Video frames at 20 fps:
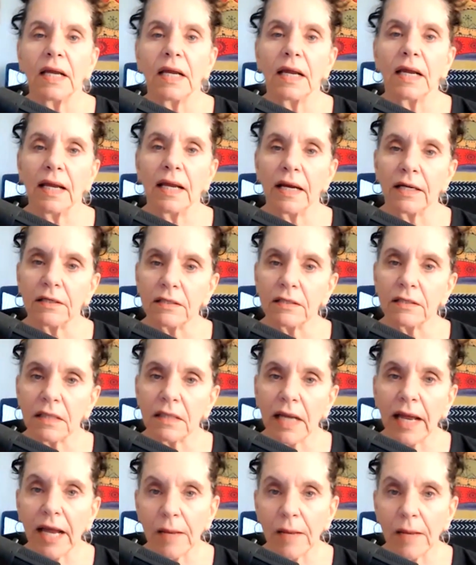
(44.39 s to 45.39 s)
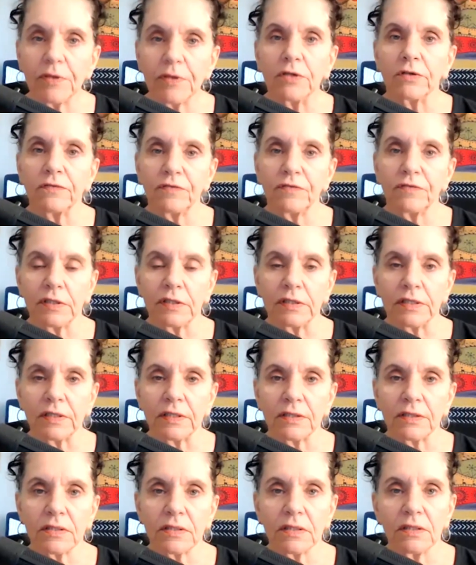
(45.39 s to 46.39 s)
and happier
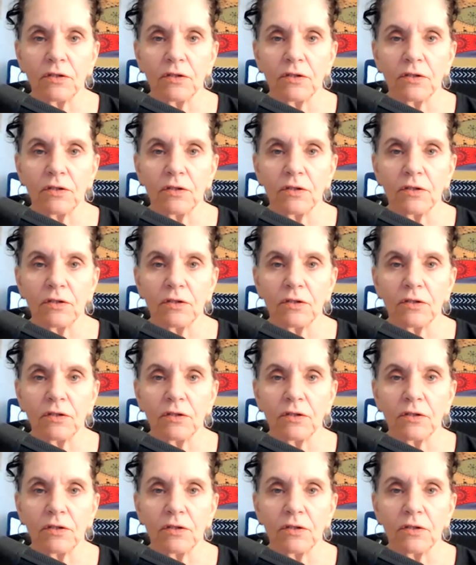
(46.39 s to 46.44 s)
feelings.